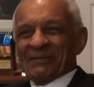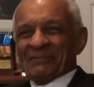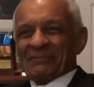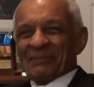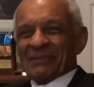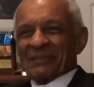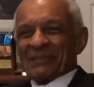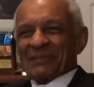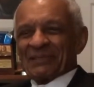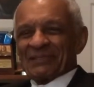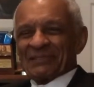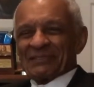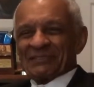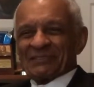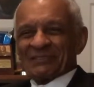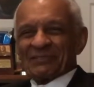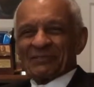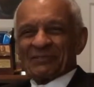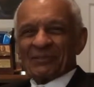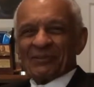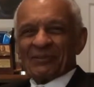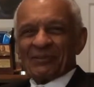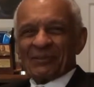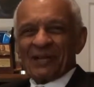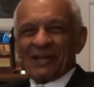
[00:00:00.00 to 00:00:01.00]
because you
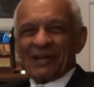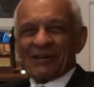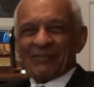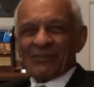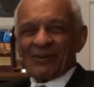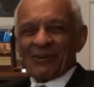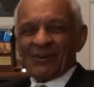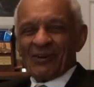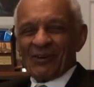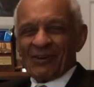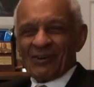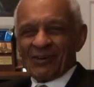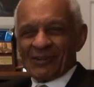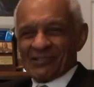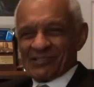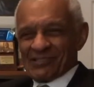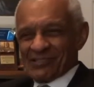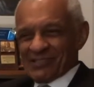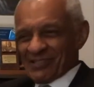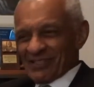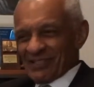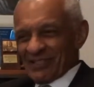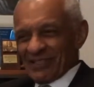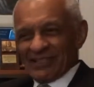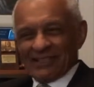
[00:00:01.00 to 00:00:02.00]
don't have a horse
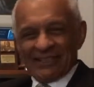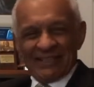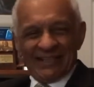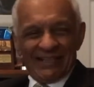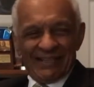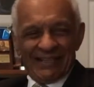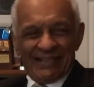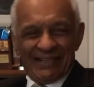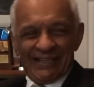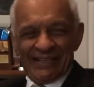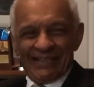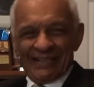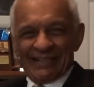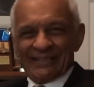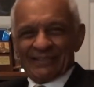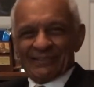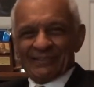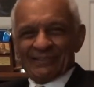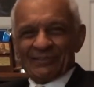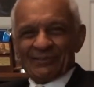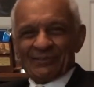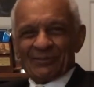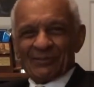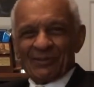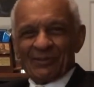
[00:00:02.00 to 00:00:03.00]
and
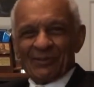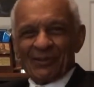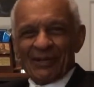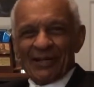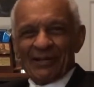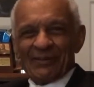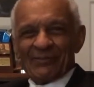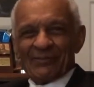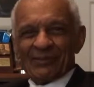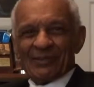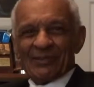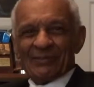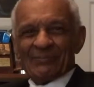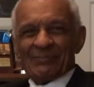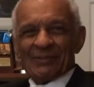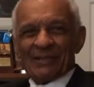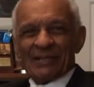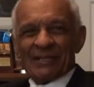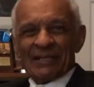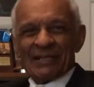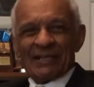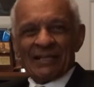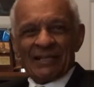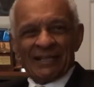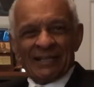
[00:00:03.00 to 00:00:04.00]
you don't have any
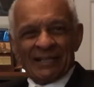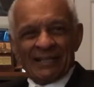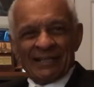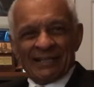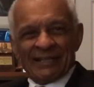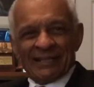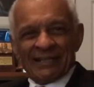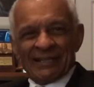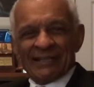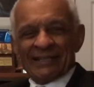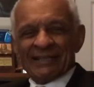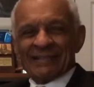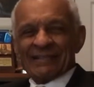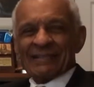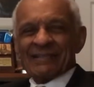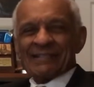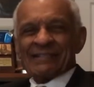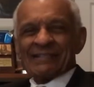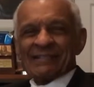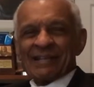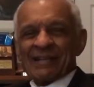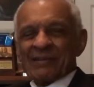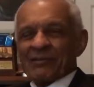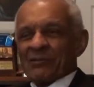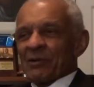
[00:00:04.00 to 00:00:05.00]
money and
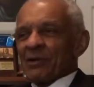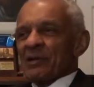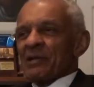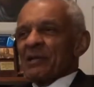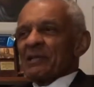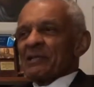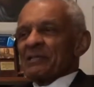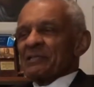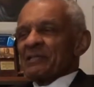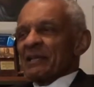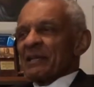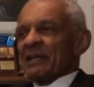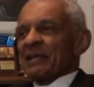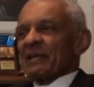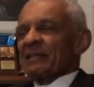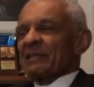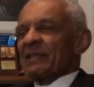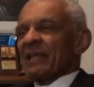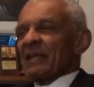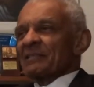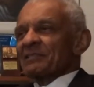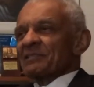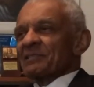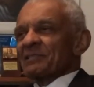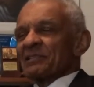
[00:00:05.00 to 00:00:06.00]
etc. See, and
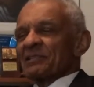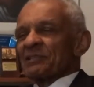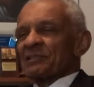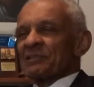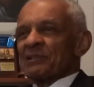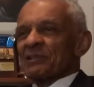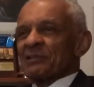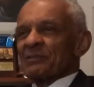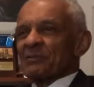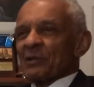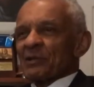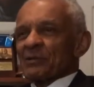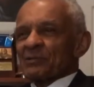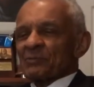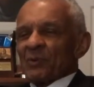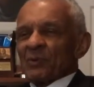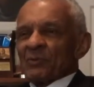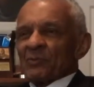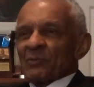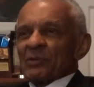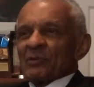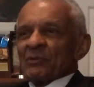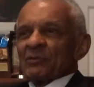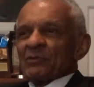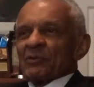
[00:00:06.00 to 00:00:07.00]
that's what
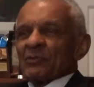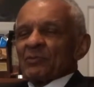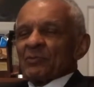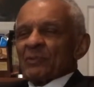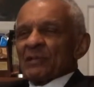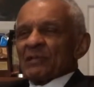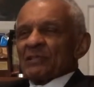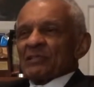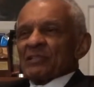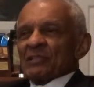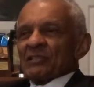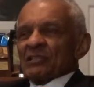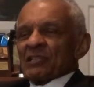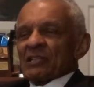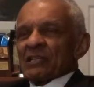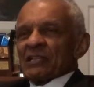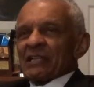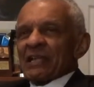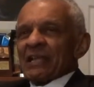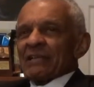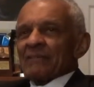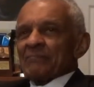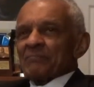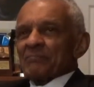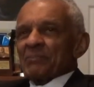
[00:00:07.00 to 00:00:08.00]
we do. We just
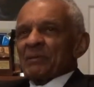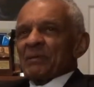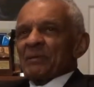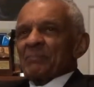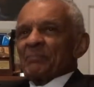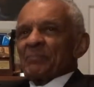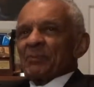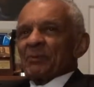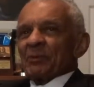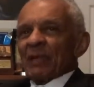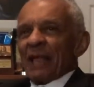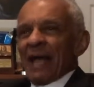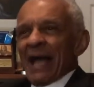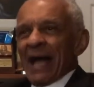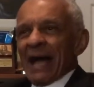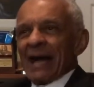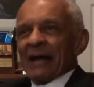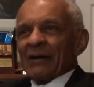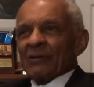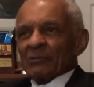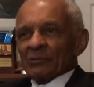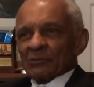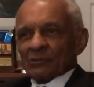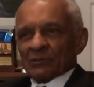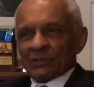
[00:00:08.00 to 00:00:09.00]
let people
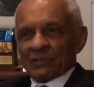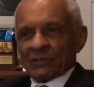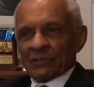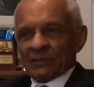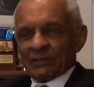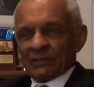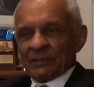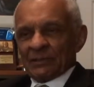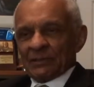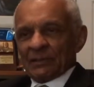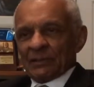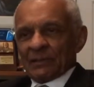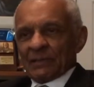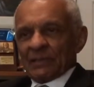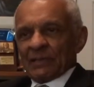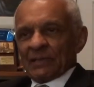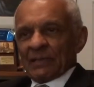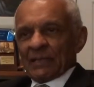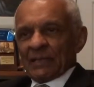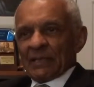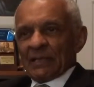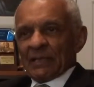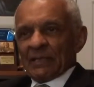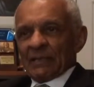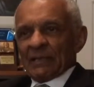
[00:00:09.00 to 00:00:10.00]
out
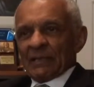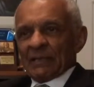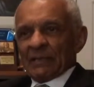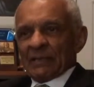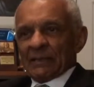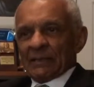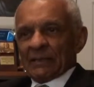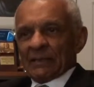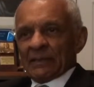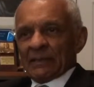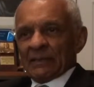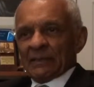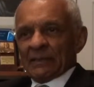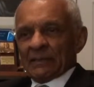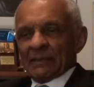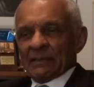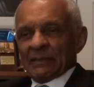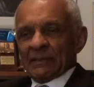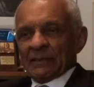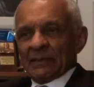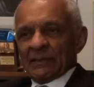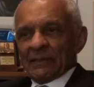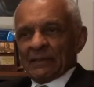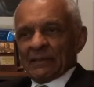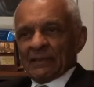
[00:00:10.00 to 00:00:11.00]

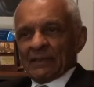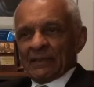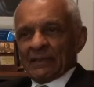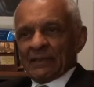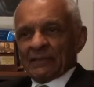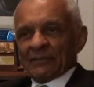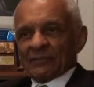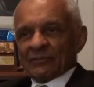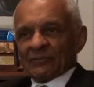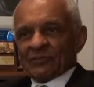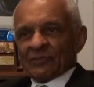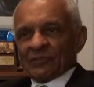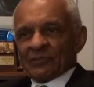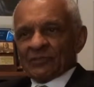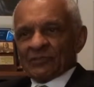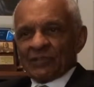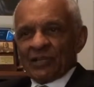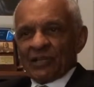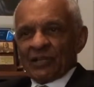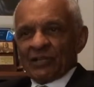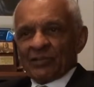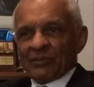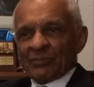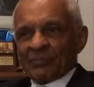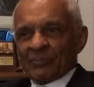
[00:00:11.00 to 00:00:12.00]
of the
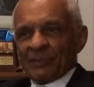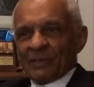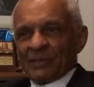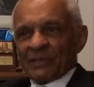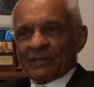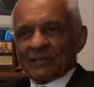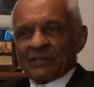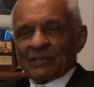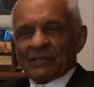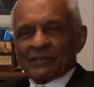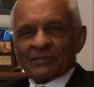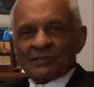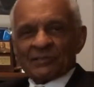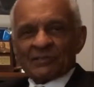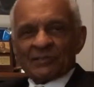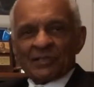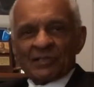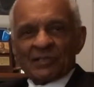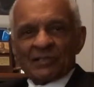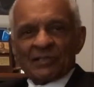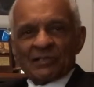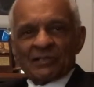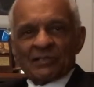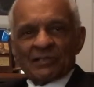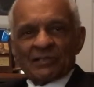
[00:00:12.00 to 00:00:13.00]
jail because
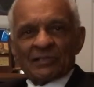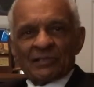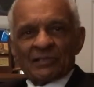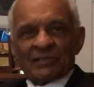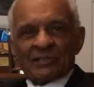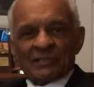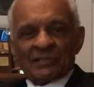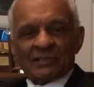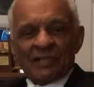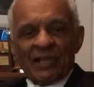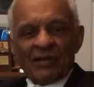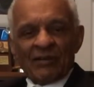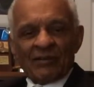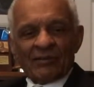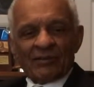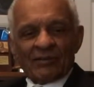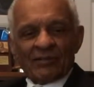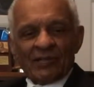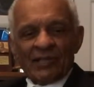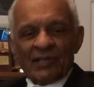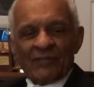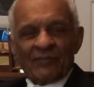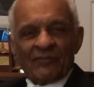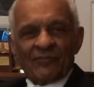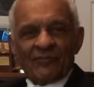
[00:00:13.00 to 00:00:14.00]
now
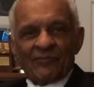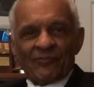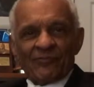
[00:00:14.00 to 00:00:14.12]
the